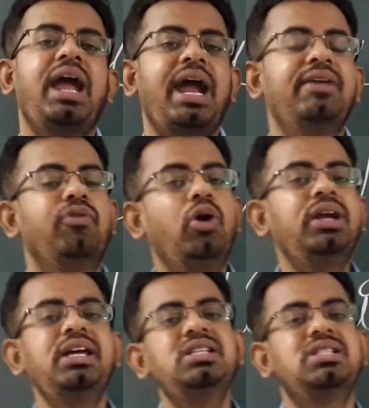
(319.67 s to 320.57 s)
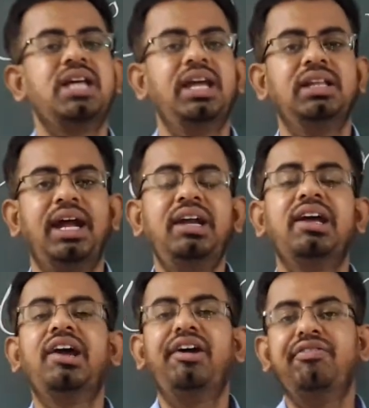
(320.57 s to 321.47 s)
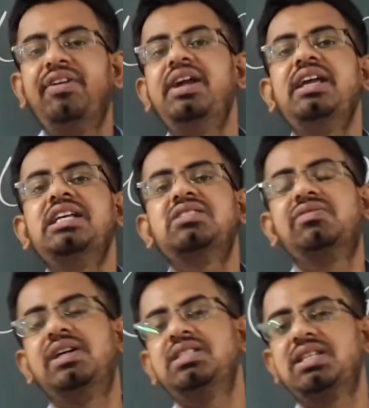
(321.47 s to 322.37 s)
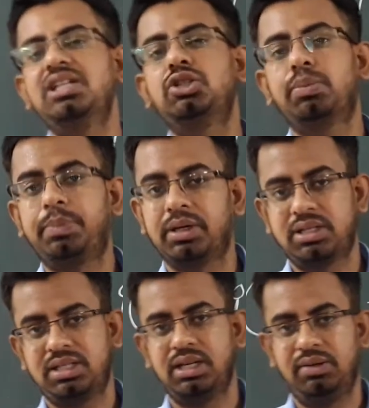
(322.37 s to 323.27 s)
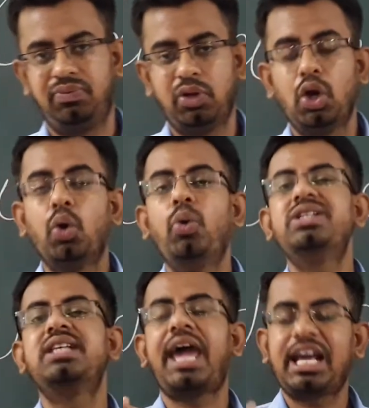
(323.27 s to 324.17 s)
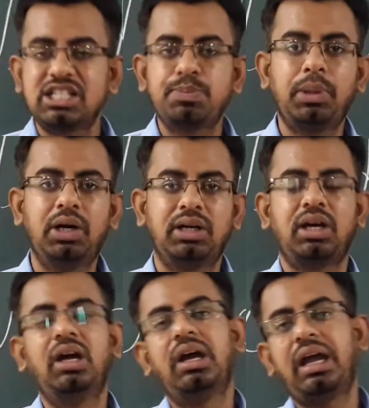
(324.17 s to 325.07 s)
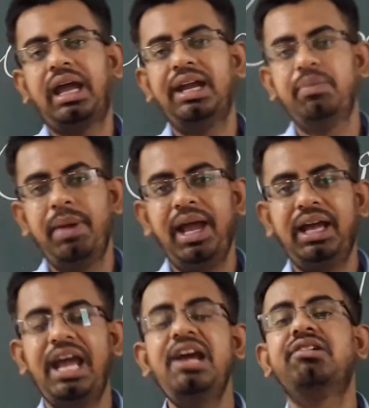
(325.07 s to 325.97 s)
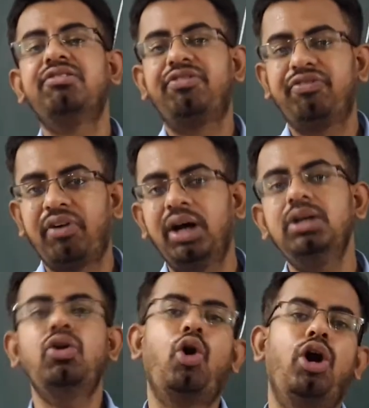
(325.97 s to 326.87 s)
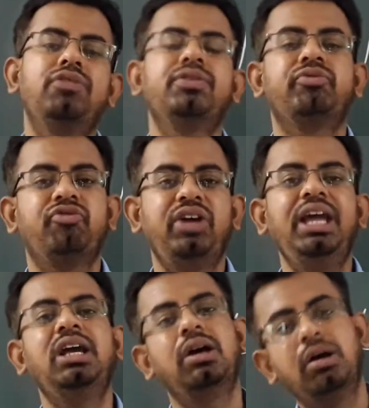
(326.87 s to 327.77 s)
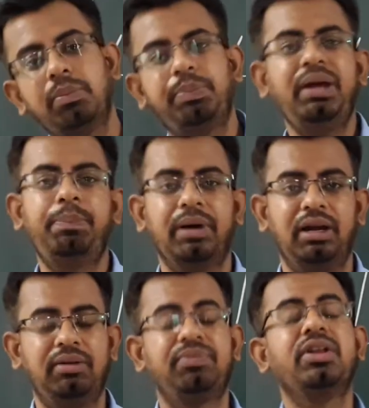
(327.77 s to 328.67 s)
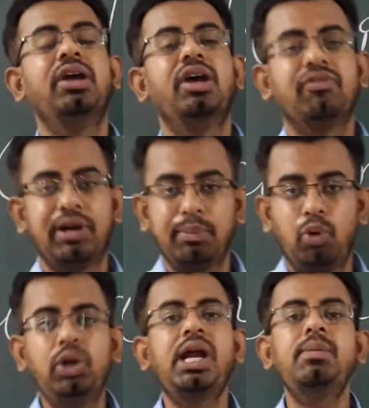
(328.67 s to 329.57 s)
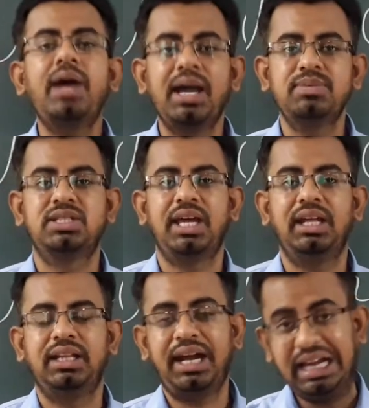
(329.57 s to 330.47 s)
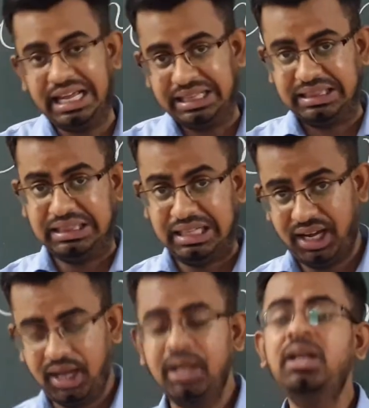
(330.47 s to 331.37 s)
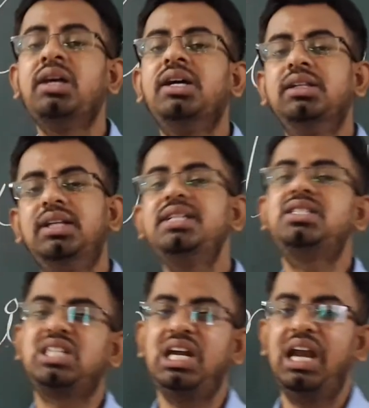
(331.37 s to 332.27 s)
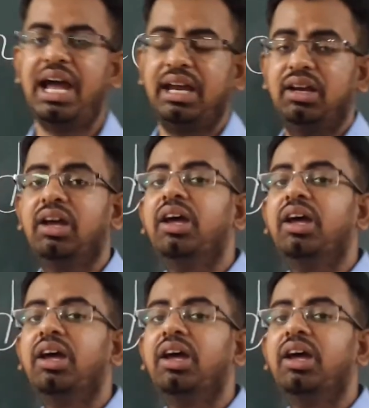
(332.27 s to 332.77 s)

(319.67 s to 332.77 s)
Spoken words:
and what he is saying that wind is one such person who is expert in making fun of weak people. One more time I am saying that in these three lines,